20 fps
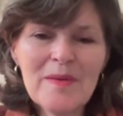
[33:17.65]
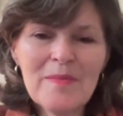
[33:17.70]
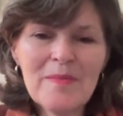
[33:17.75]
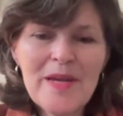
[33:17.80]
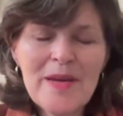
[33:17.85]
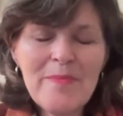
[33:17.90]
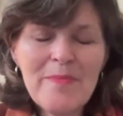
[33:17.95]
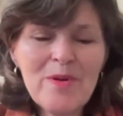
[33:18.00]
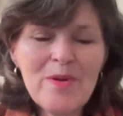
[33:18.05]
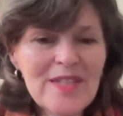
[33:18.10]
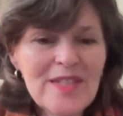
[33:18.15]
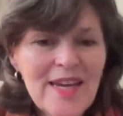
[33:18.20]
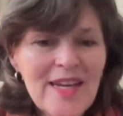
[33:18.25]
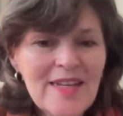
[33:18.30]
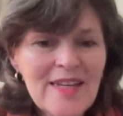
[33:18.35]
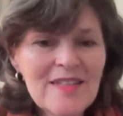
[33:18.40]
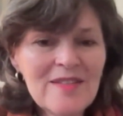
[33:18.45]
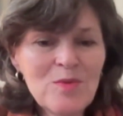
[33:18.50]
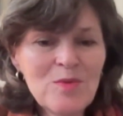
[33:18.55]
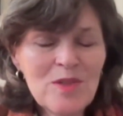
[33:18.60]
People
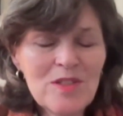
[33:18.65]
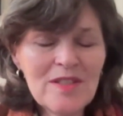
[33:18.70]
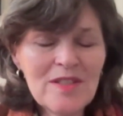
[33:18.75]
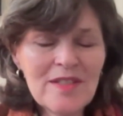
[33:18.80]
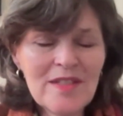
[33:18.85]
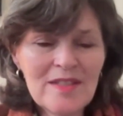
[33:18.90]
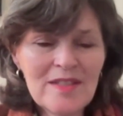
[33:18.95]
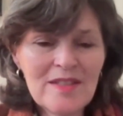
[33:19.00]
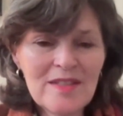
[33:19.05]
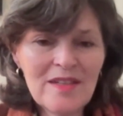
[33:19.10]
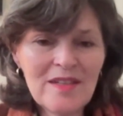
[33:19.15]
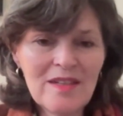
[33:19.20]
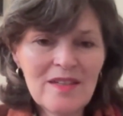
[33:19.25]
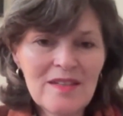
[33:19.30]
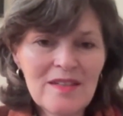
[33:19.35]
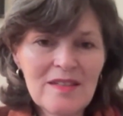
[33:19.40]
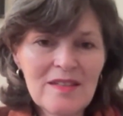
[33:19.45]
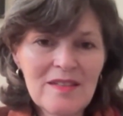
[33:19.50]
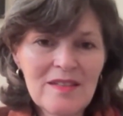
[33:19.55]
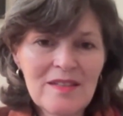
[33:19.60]
tend to, once they
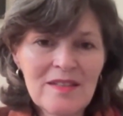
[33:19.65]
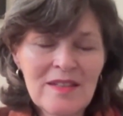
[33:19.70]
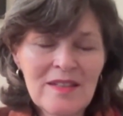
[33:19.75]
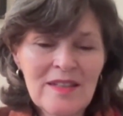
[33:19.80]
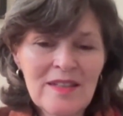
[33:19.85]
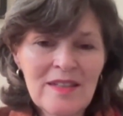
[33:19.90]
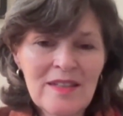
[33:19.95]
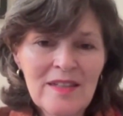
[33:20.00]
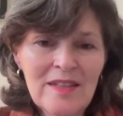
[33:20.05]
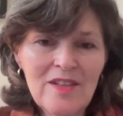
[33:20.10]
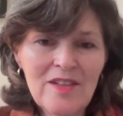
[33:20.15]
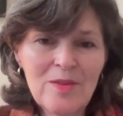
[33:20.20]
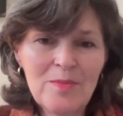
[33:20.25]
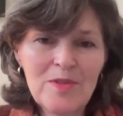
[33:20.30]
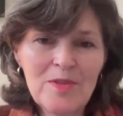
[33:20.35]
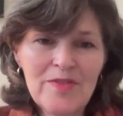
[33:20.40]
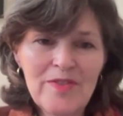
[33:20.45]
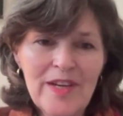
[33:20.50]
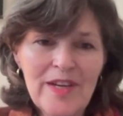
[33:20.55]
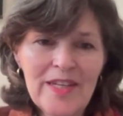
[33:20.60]
start the
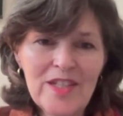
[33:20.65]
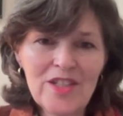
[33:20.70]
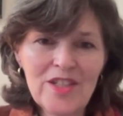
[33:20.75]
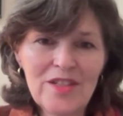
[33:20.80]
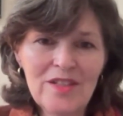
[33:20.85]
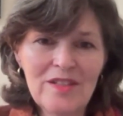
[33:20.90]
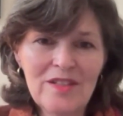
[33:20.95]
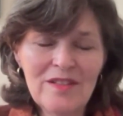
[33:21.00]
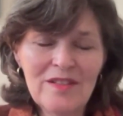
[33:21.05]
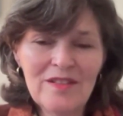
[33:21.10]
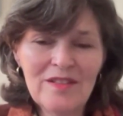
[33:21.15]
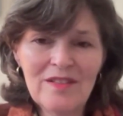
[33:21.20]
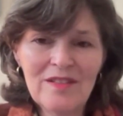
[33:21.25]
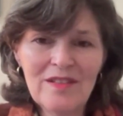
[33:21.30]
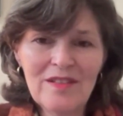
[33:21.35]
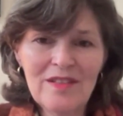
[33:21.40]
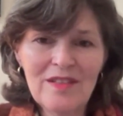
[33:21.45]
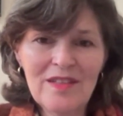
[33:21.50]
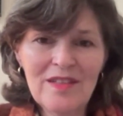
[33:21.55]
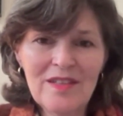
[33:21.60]
observation,
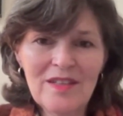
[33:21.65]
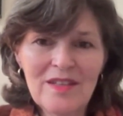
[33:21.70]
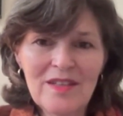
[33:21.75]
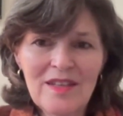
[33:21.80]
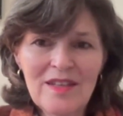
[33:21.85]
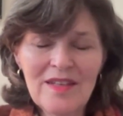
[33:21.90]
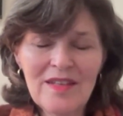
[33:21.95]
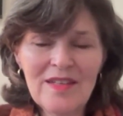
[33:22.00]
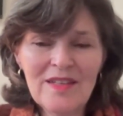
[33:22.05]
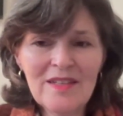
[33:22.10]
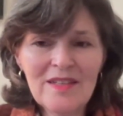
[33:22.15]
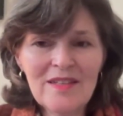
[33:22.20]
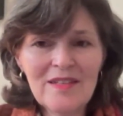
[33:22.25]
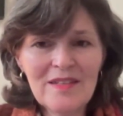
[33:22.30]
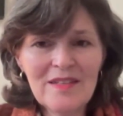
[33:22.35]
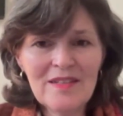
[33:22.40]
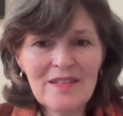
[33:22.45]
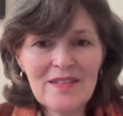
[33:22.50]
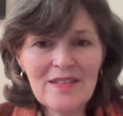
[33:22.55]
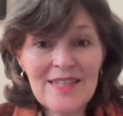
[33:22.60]

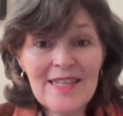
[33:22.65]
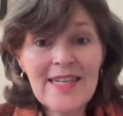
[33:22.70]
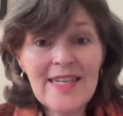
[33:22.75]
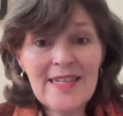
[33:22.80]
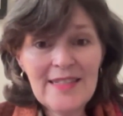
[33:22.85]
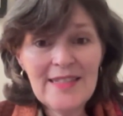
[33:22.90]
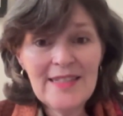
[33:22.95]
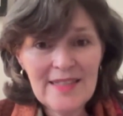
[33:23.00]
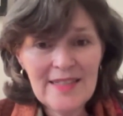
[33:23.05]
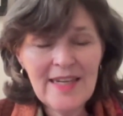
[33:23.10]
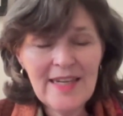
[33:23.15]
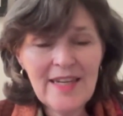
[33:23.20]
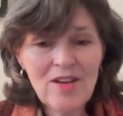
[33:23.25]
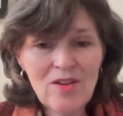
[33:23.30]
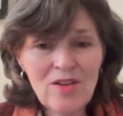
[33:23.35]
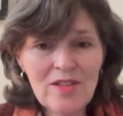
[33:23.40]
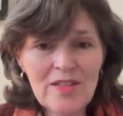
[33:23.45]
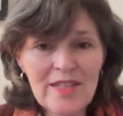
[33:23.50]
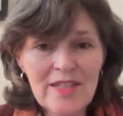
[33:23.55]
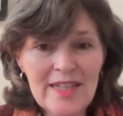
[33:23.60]
to need to take
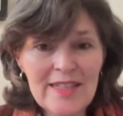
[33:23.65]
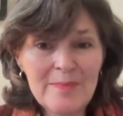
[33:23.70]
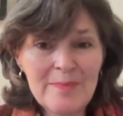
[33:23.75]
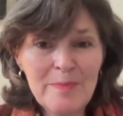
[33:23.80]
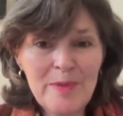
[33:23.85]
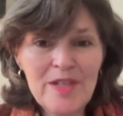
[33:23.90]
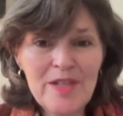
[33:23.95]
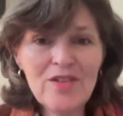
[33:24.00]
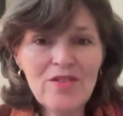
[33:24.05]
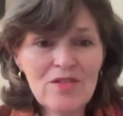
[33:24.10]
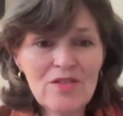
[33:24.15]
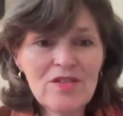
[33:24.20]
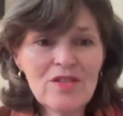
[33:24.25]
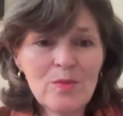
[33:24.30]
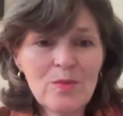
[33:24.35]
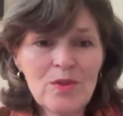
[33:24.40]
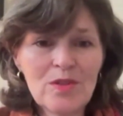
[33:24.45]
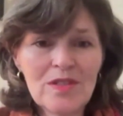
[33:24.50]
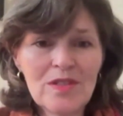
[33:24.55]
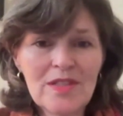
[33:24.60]
holidays, but not to
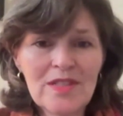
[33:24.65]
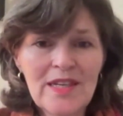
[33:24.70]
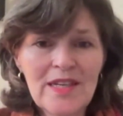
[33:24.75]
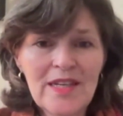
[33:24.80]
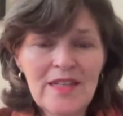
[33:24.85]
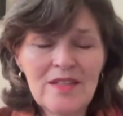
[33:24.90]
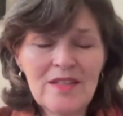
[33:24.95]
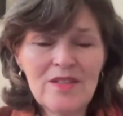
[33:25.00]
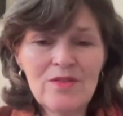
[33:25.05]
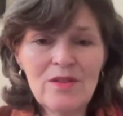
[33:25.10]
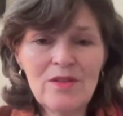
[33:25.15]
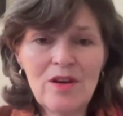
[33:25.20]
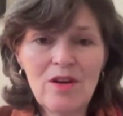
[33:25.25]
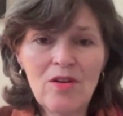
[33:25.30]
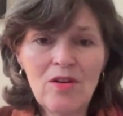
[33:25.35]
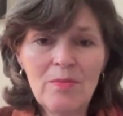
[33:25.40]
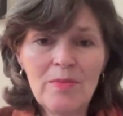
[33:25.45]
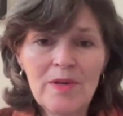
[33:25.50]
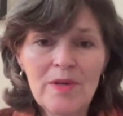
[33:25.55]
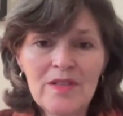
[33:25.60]
want to take too
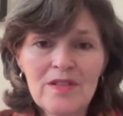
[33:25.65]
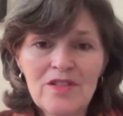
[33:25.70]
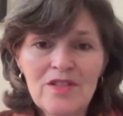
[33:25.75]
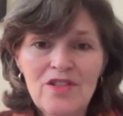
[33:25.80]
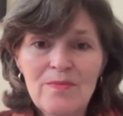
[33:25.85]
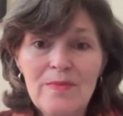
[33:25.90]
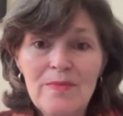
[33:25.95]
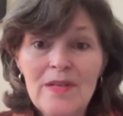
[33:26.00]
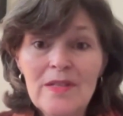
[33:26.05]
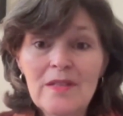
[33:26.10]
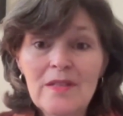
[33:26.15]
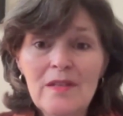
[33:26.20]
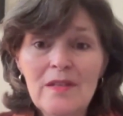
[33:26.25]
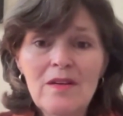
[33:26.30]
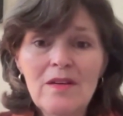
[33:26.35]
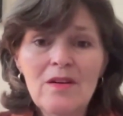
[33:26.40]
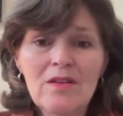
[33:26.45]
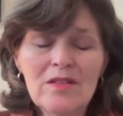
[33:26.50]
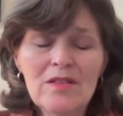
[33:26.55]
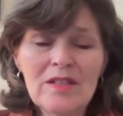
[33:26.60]
long, because you miss a
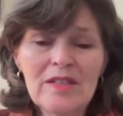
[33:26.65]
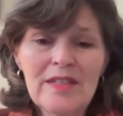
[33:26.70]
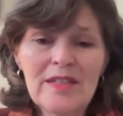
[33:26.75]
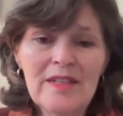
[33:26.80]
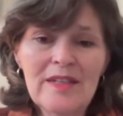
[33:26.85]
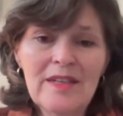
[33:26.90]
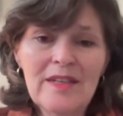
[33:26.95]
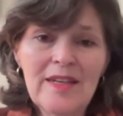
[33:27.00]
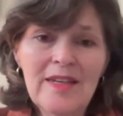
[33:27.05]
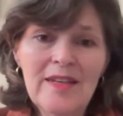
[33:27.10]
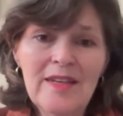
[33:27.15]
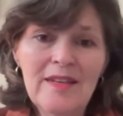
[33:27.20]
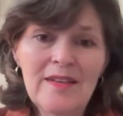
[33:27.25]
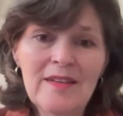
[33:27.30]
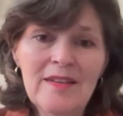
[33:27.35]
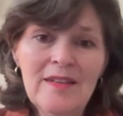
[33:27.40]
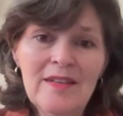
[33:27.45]
lot in